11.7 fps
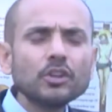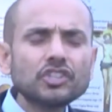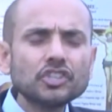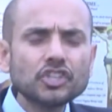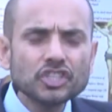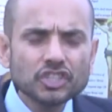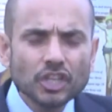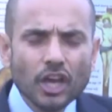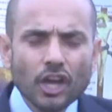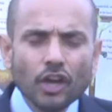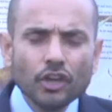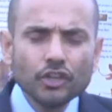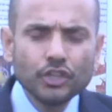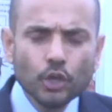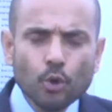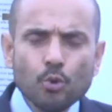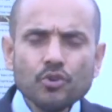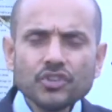were to just
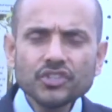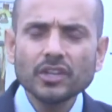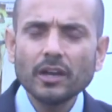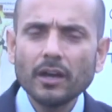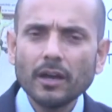use